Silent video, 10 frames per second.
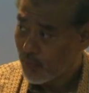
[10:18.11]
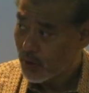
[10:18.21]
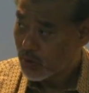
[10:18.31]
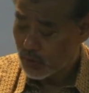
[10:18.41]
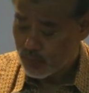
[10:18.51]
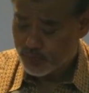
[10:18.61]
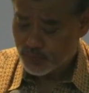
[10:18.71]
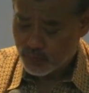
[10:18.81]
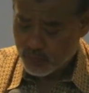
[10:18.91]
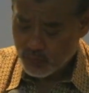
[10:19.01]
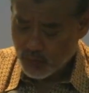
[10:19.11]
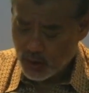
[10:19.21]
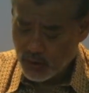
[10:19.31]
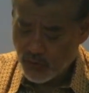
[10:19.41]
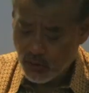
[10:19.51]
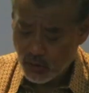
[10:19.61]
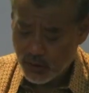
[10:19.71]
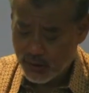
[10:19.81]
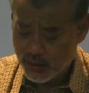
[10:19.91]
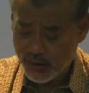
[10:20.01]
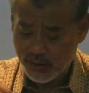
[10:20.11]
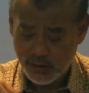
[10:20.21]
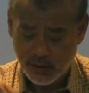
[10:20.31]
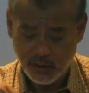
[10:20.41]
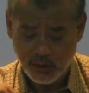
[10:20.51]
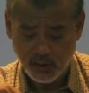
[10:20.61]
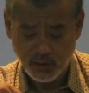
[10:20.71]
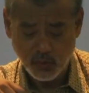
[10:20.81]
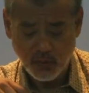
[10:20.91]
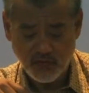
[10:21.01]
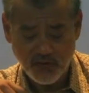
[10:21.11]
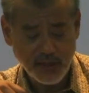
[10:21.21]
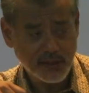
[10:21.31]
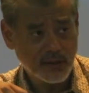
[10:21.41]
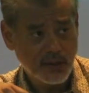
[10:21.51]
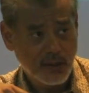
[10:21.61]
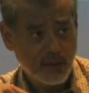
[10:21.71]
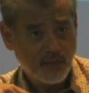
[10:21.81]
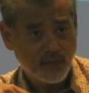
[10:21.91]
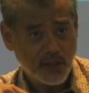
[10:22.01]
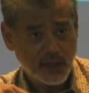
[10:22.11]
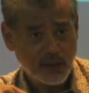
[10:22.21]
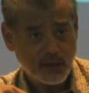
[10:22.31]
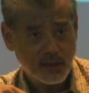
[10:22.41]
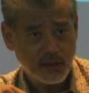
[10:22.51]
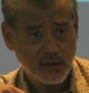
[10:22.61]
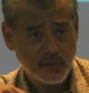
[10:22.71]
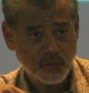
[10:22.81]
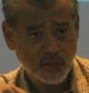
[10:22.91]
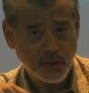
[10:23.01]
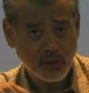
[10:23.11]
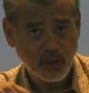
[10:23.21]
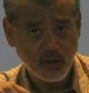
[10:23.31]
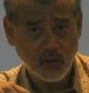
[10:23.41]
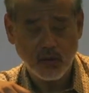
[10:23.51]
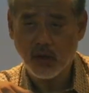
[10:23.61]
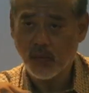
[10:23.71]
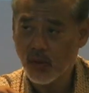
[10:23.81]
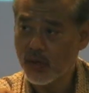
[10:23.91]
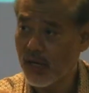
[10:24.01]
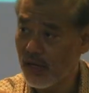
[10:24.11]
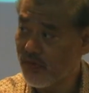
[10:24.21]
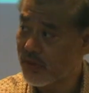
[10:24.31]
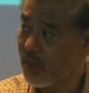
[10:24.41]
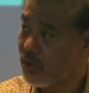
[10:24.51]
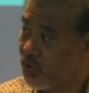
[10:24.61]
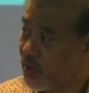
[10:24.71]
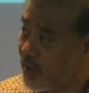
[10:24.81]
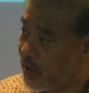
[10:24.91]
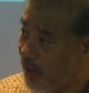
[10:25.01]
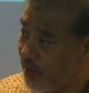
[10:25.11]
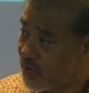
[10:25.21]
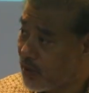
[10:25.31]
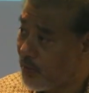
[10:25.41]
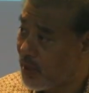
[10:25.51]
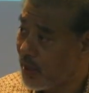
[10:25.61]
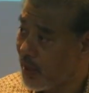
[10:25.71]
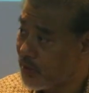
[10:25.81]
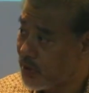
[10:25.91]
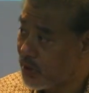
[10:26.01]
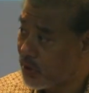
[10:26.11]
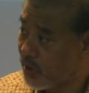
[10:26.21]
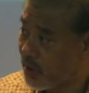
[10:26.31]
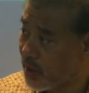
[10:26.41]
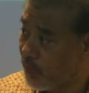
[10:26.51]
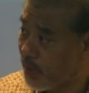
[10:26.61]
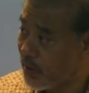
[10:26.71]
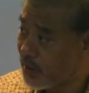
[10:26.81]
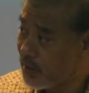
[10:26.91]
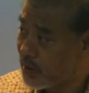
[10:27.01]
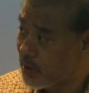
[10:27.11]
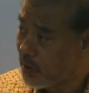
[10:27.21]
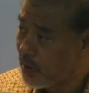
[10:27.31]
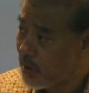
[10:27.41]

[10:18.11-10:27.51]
So if you look at this, you will find that about half a century after many countries got independence,